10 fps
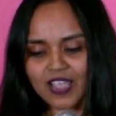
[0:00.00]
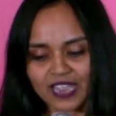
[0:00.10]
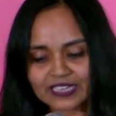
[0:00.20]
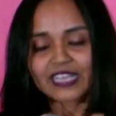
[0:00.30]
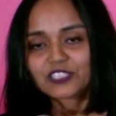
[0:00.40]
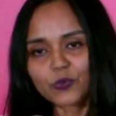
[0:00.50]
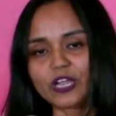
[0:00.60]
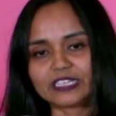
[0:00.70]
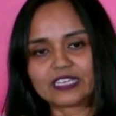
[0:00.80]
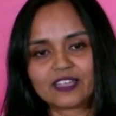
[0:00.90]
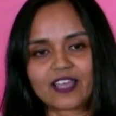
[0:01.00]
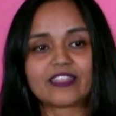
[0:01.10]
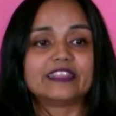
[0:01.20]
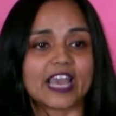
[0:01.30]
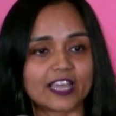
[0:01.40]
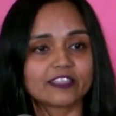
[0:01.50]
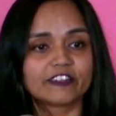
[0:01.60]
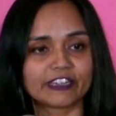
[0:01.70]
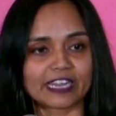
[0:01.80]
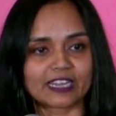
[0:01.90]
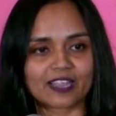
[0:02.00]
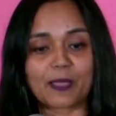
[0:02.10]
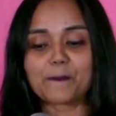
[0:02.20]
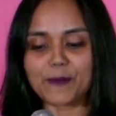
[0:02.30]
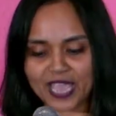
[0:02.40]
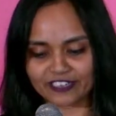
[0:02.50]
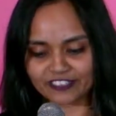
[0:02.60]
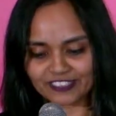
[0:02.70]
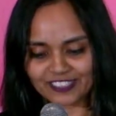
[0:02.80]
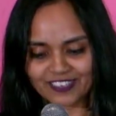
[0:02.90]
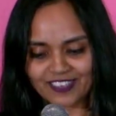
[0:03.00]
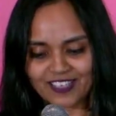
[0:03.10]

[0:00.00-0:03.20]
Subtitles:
And guess what? That learning matters.